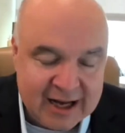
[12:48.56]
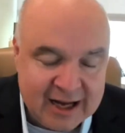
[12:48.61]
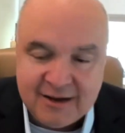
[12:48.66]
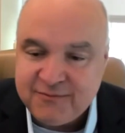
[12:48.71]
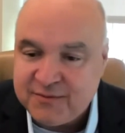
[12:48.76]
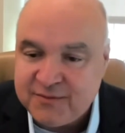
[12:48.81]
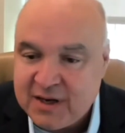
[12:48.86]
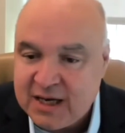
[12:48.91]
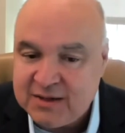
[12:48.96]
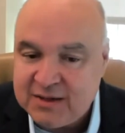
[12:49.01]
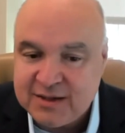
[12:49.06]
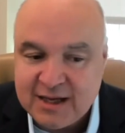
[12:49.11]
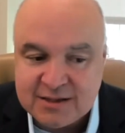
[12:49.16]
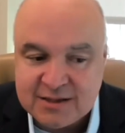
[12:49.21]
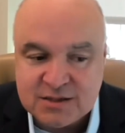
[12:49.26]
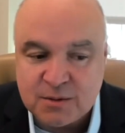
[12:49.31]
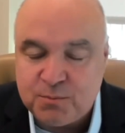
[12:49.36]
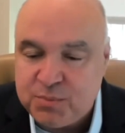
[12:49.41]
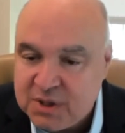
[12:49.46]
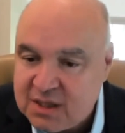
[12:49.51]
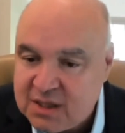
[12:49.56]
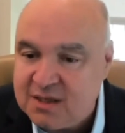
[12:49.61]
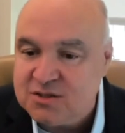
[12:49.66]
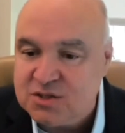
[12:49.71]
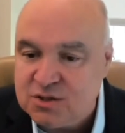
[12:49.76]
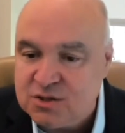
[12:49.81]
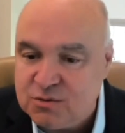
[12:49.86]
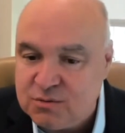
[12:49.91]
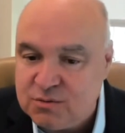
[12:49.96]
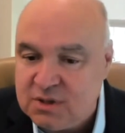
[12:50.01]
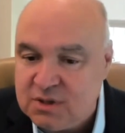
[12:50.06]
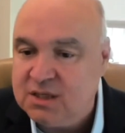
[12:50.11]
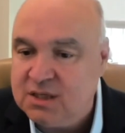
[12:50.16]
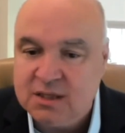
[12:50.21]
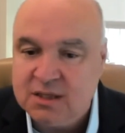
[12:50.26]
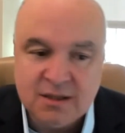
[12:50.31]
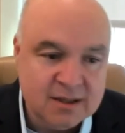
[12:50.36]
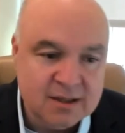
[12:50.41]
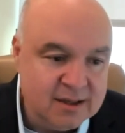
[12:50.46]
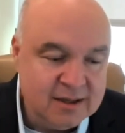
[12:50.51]
I find that's the biggest
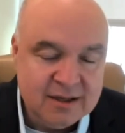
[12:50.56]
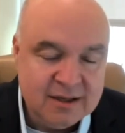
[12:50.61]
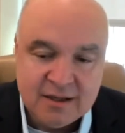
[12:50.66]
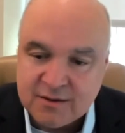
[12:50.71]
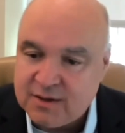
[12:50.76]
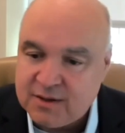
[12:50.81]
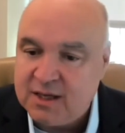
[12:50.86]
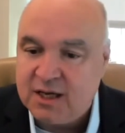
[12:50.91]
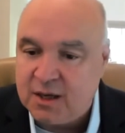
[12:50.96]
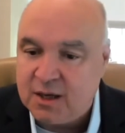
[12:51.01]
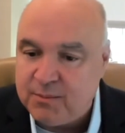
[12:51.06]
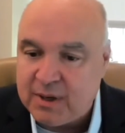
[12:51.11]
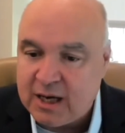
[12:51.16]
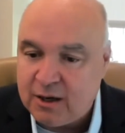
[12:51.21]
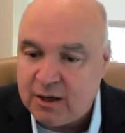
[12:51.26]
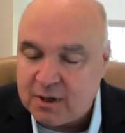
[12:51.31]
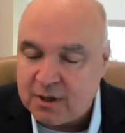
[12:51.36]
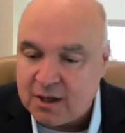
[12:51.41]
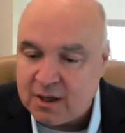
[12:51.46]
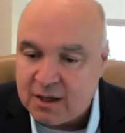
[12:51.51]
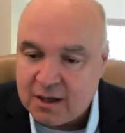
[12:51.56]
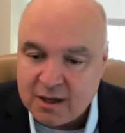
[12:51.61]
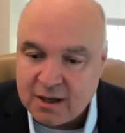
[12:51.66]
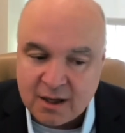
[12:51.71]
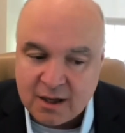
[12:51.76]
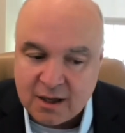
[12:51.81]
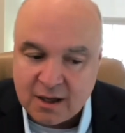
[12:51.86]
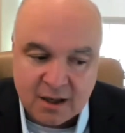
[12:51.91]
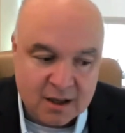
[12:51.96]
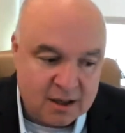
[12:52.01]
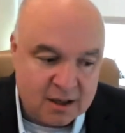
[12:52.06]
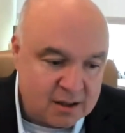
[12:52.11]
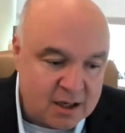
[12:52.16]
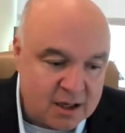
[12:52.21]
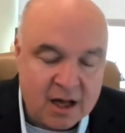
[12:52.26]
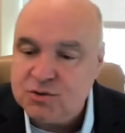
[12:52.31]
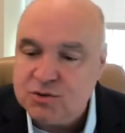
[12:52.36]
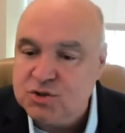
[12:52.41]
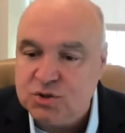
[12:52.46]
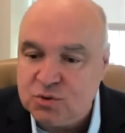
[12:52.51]
unique thing about uh, uh,
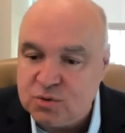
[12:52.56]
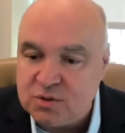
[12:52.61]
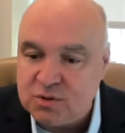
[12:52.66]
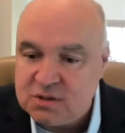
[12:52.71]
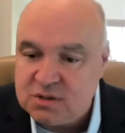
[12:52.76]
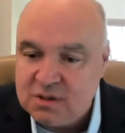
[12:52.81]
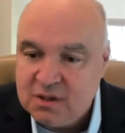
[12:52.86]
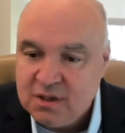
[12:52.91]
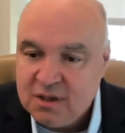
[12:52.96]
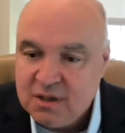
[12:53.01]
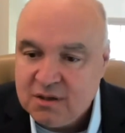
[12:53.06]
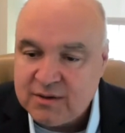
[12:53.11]
college students.